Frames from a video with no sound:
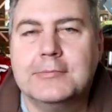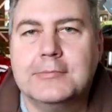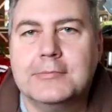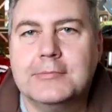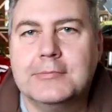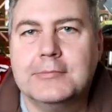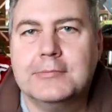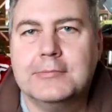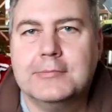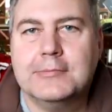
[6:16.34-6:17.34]

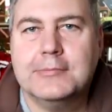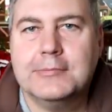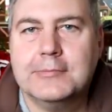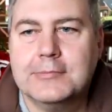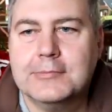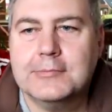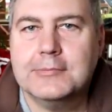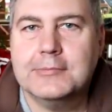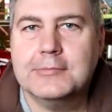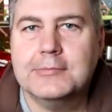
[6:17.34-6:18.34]

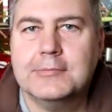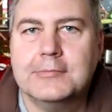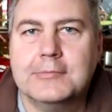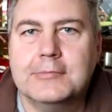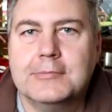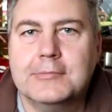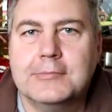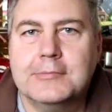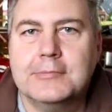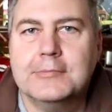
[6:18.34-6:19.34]

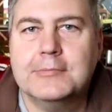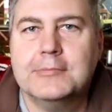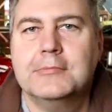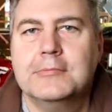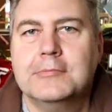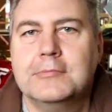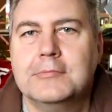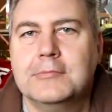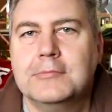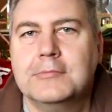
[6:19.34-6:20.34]

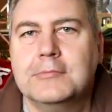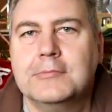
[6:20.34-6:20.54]
The person shown says nothing.